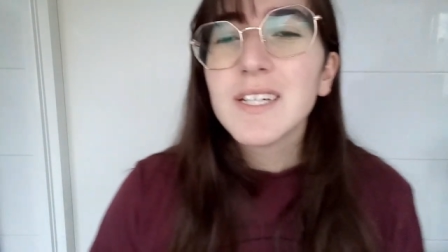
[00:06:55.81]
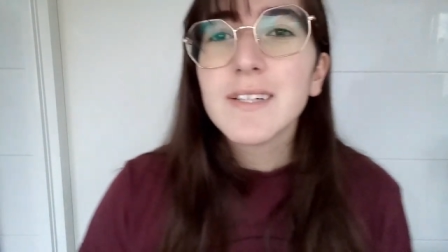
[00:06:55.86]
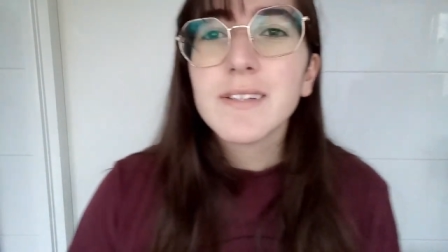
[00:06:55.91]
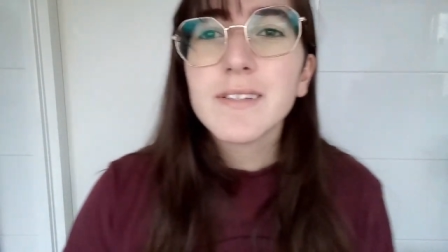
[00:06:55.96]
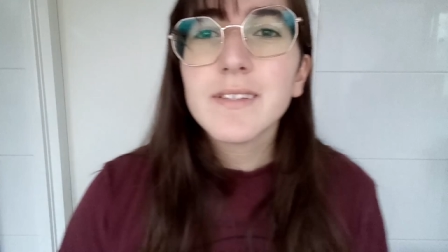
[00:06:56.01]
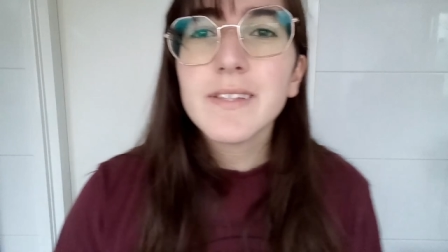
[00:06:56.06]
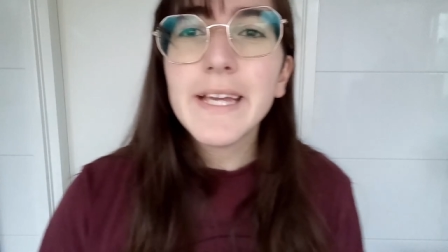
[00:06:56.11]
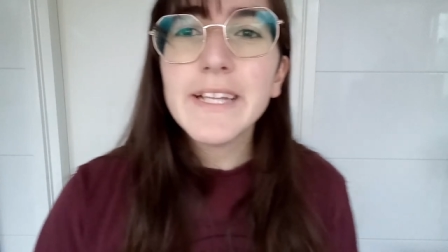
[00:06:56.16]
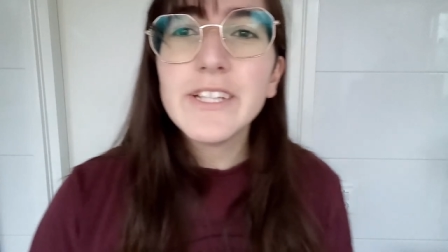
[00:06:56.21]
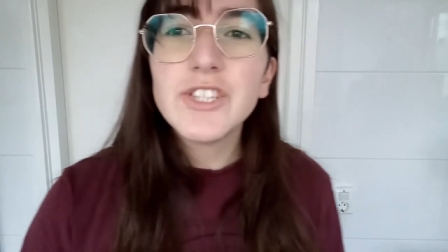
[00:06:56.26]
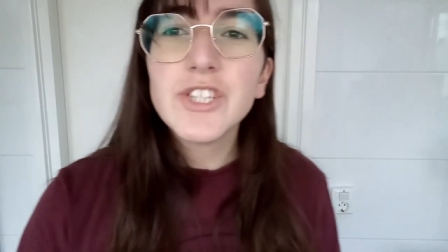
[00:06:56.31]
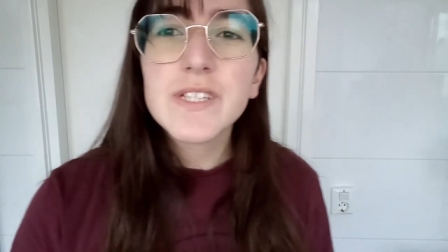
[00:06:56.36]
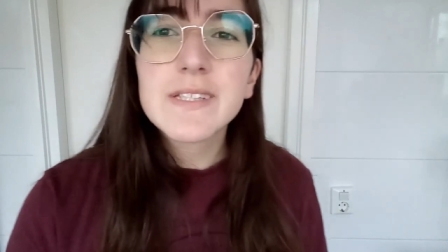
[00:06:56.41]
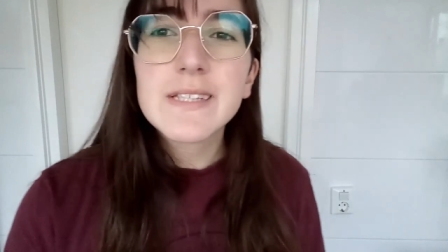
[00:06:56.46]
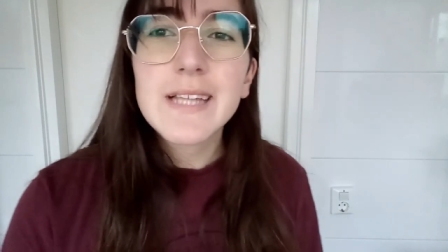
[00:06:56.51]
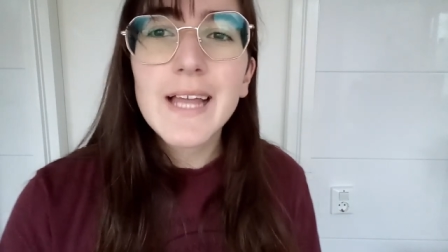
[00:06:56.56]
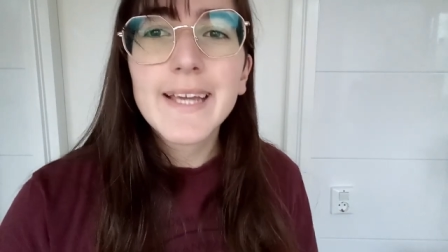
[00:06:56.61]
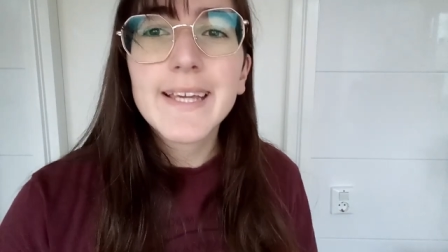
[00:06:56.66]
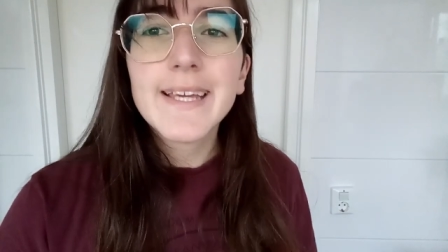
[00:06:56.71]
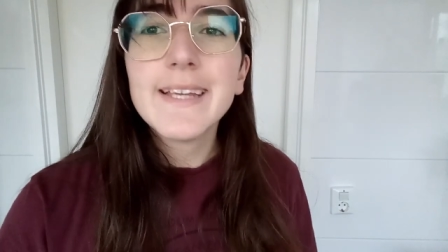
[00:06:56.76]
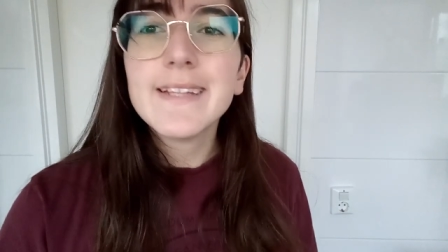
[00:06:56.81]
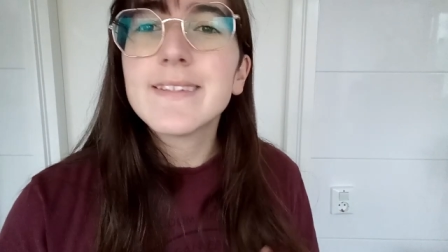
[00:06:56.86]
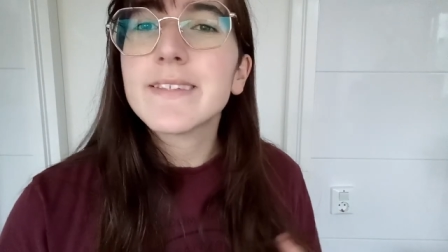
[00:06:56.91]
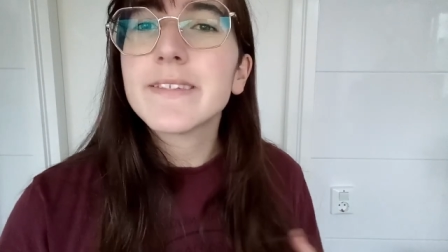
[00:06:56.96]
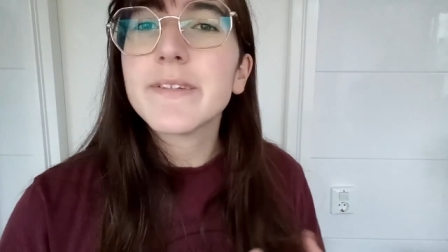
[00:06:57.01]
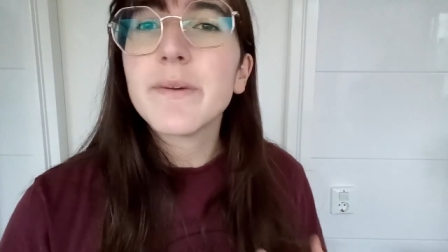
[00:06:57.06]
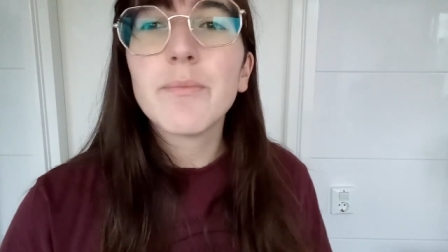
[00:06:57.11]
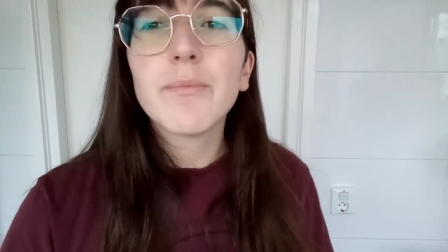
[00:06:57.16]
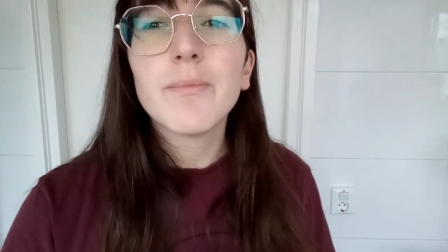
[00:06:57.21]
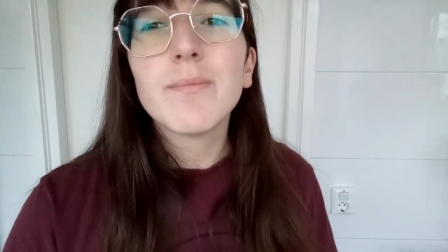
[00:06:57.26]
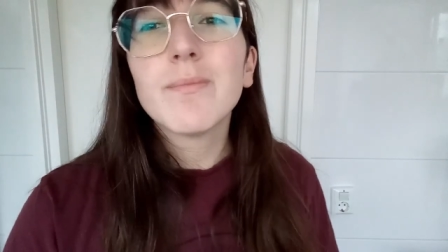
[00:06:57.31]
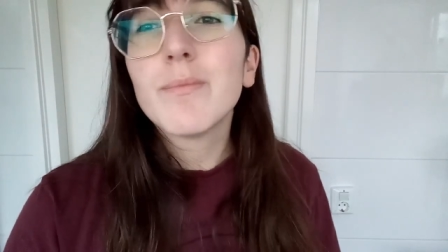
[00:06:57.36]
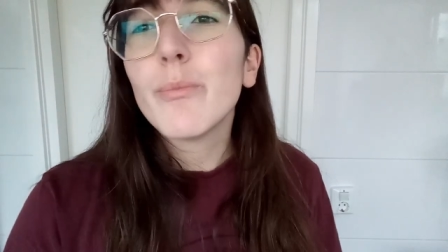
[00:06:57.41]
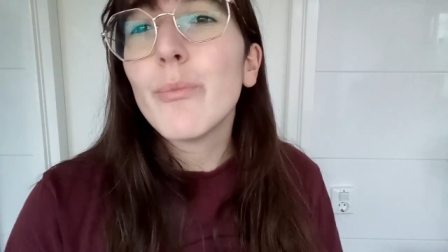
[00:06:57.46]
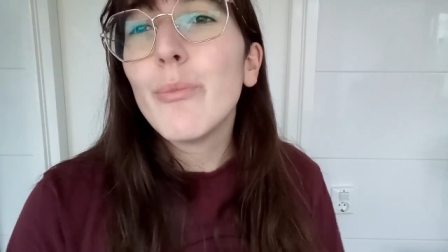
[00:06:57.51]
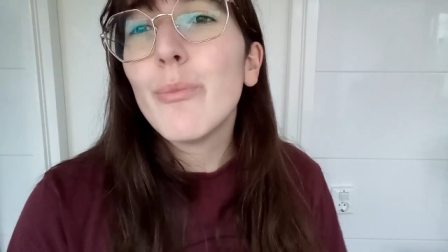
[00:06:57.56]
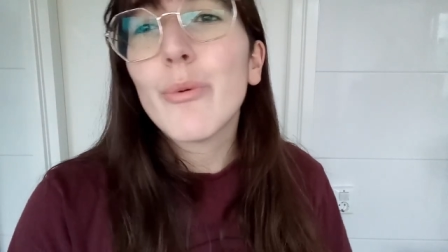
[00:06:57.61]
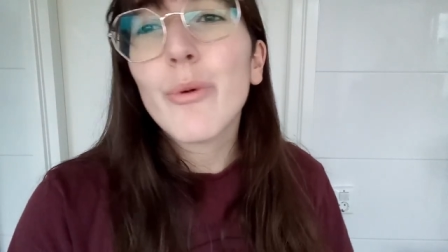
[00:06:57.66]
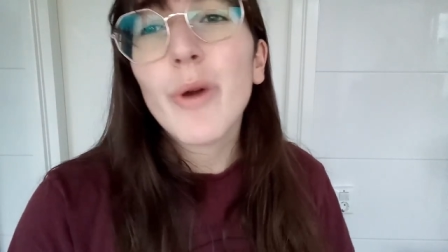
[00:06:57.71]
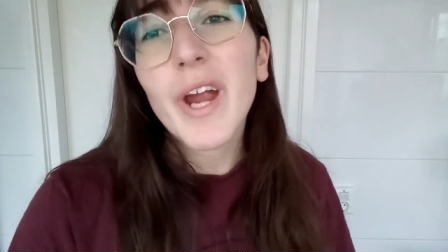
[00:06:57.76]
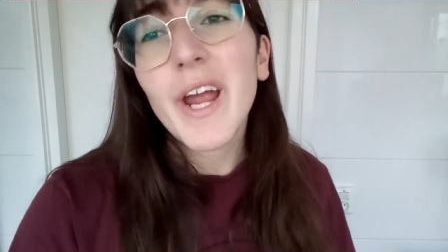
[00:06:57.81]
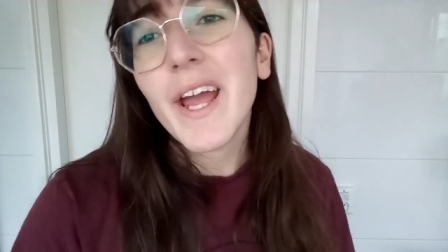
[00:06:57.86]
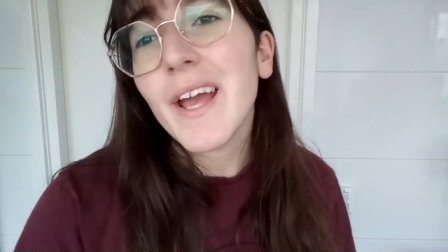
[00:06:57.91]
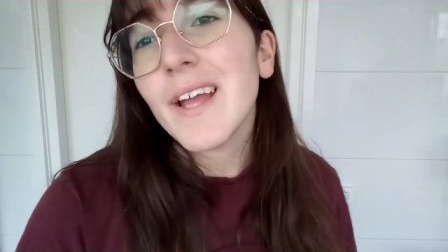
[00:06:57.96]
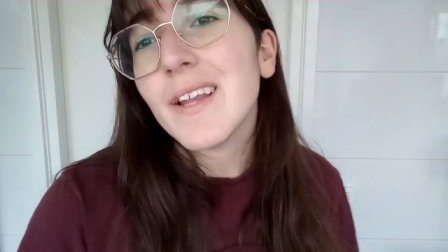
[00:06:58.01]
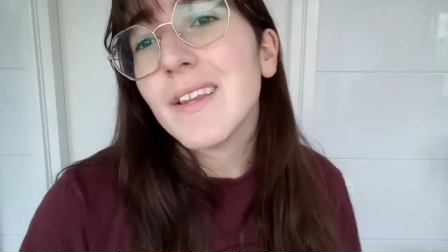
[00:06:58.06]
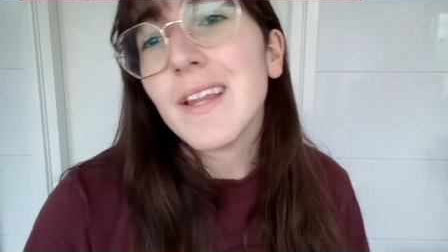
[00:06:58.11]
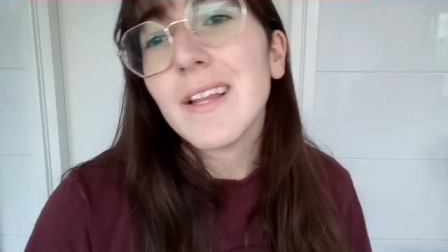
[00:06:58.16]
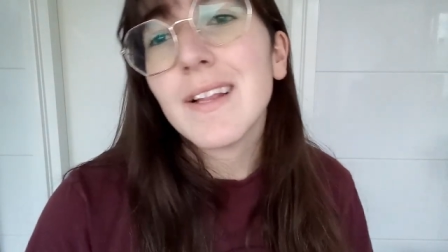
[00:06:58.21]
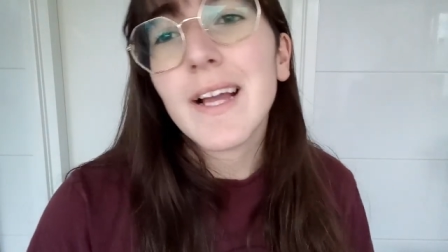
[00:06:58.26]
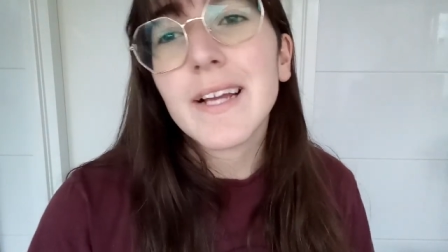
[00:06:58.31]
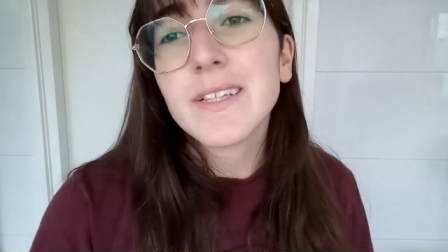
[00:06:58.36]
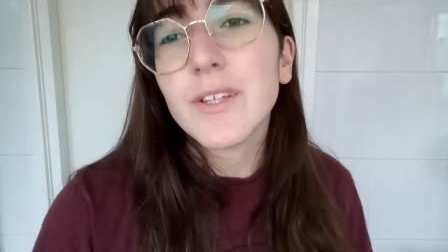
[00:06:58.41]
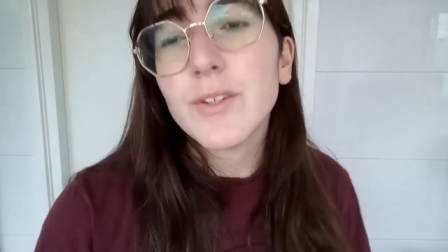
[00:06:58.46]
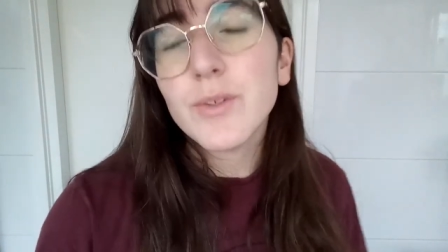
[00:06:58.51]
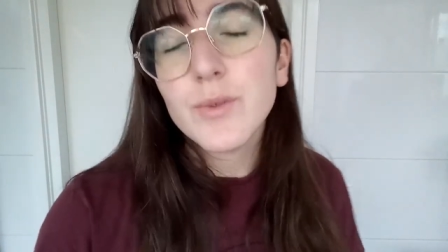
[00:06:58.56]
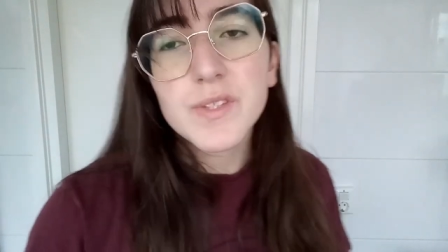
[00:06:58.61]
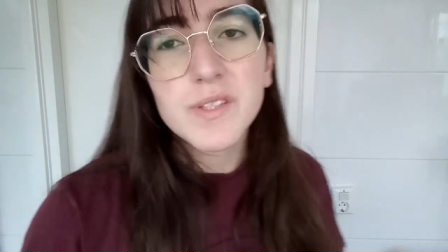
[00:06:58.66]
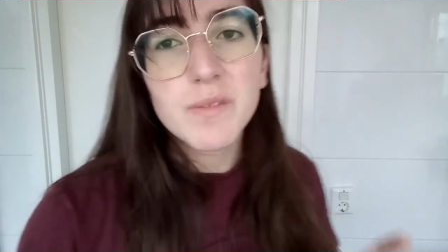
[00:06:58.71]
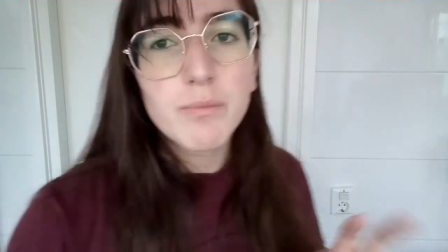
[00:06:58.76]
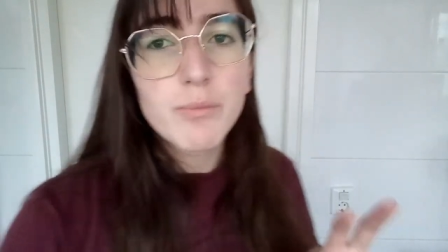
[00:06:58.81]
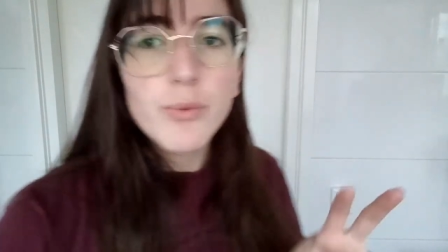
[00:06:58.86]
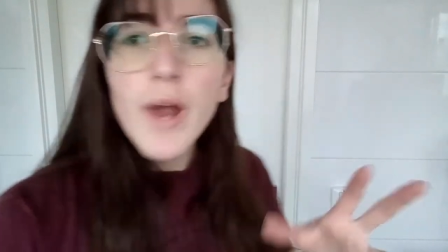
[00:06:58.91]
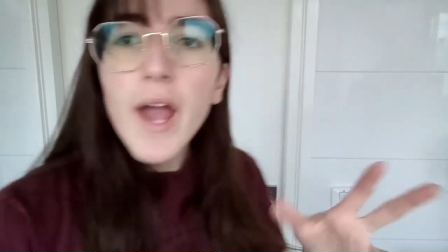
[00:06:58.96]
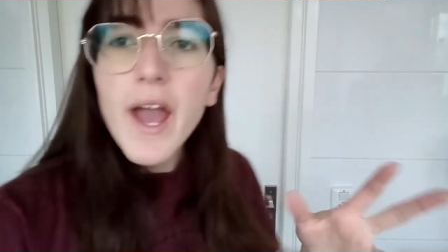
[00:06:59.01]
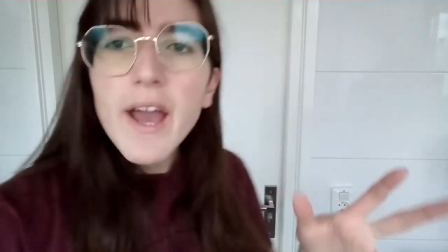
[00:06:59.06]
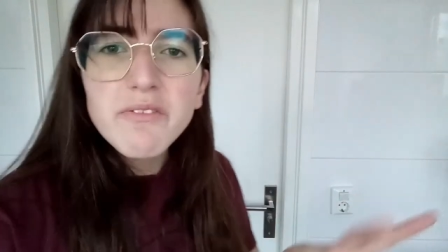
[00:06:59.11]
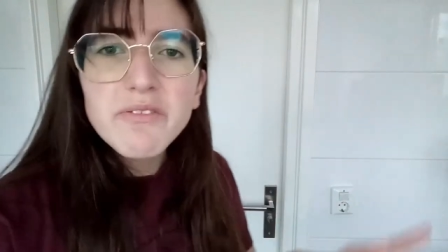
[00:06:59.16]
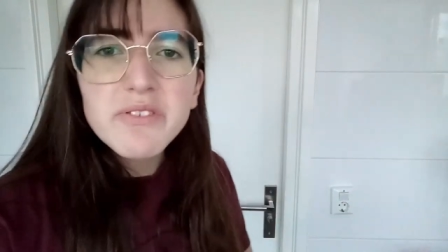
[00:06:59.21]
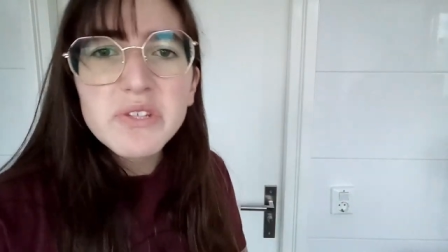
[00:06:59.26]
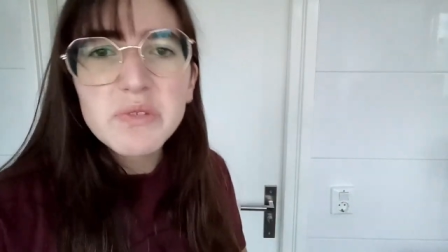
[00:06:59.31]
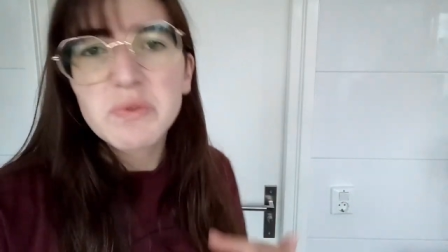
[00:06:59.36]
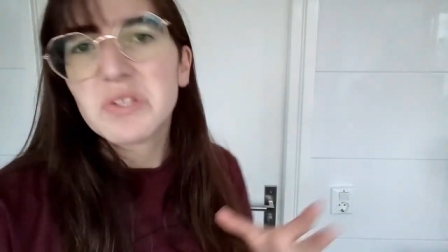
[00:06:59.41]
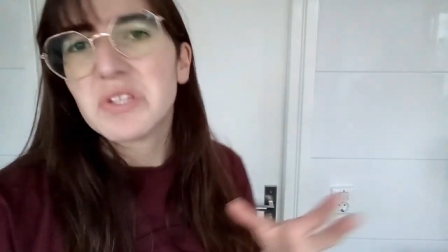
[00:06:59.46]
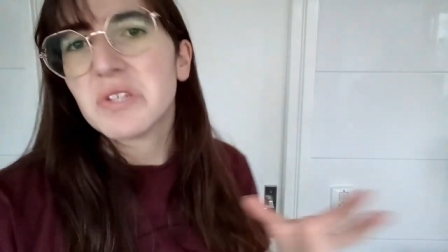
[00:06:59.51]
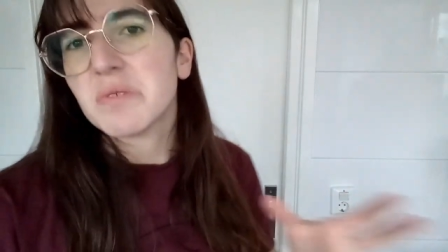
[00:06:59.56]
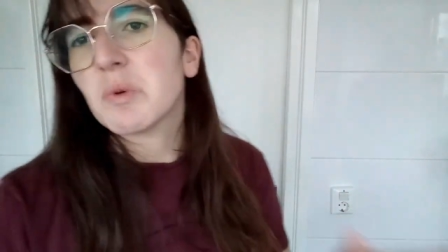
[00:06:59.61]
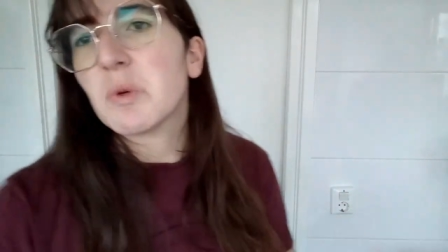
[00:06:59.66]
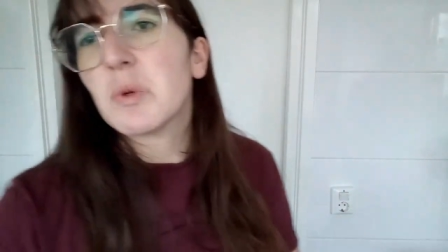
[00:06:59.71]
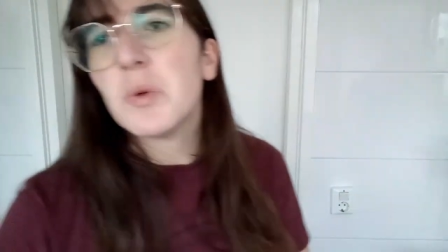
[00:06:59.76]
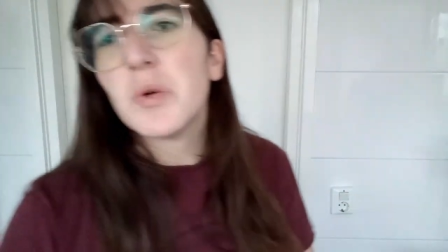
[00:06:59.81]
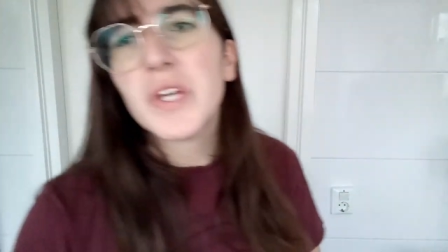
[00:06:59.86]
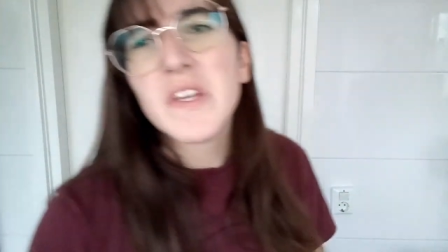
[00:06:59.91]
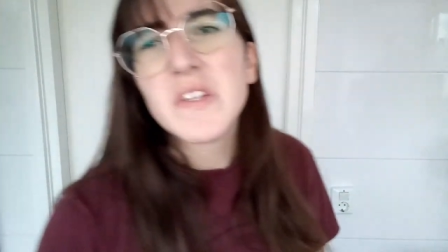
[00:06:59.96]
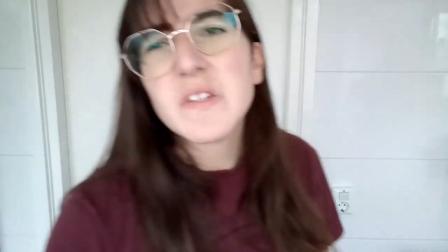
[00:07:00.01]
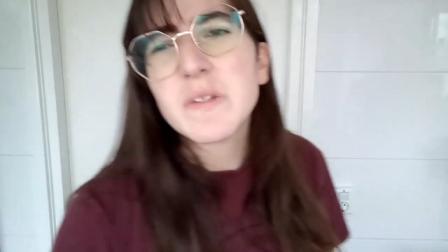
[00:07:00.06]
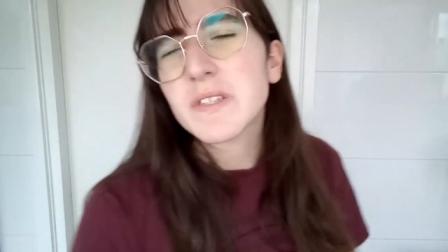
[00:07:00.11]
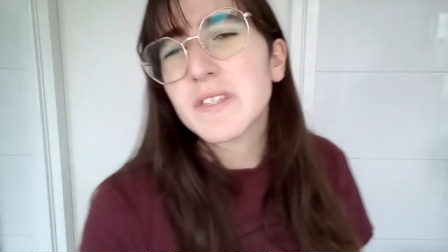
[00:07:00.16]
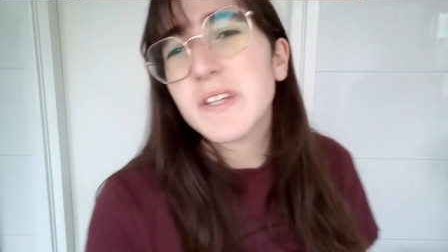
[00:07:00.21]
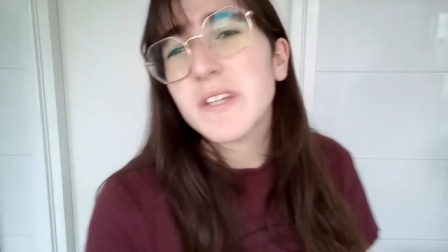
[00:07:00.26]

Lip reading: They just like eat some bread, like they do some breakfast with some cookies.